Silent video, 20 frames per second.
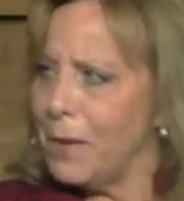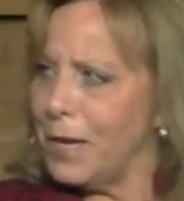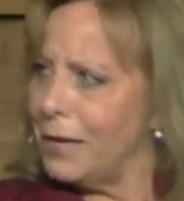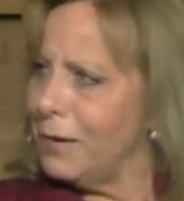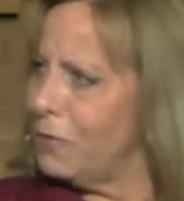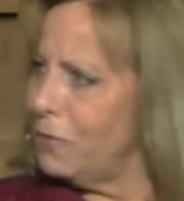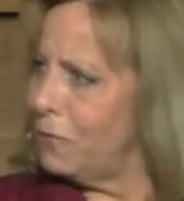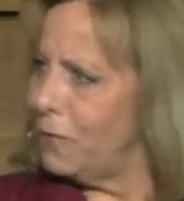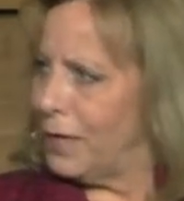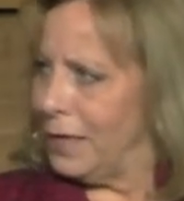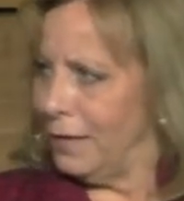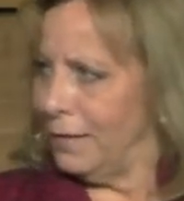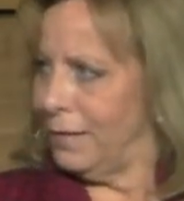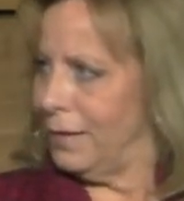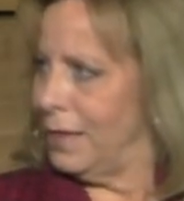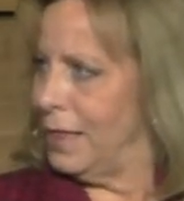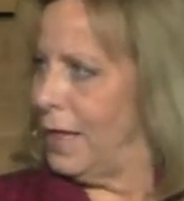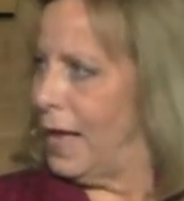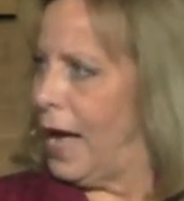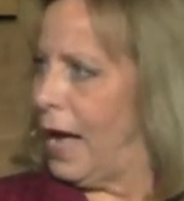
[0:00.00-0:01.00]
benefits
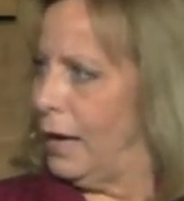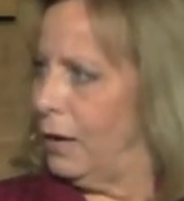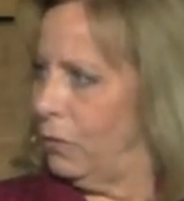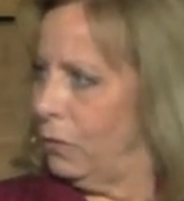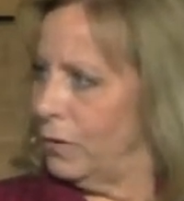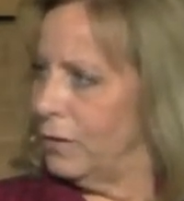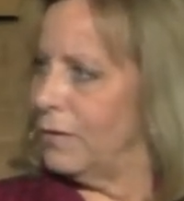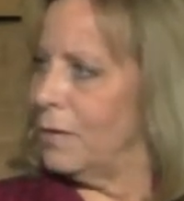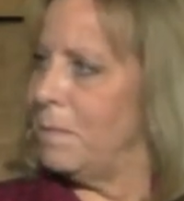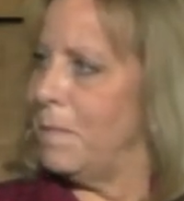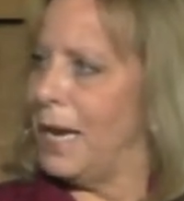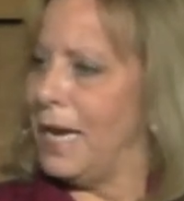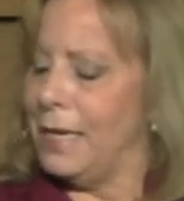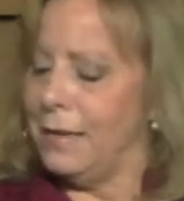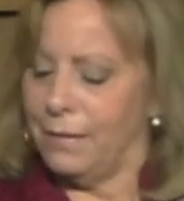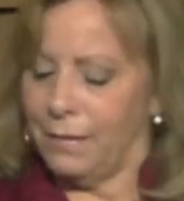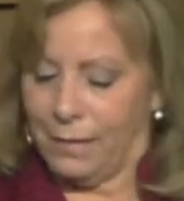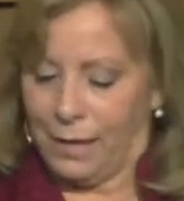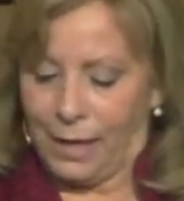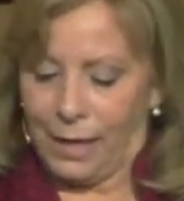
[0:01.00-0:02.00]
in that. It was
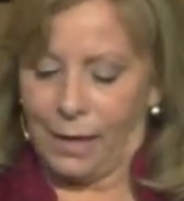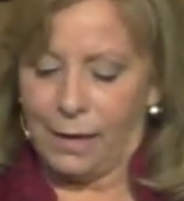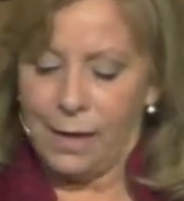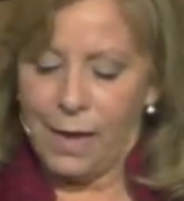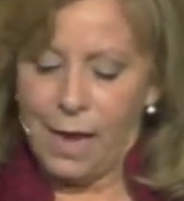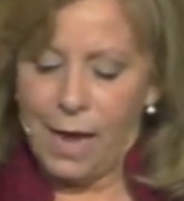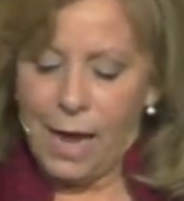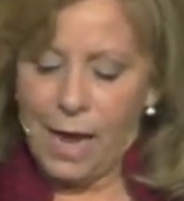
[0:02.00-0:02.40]
amazing.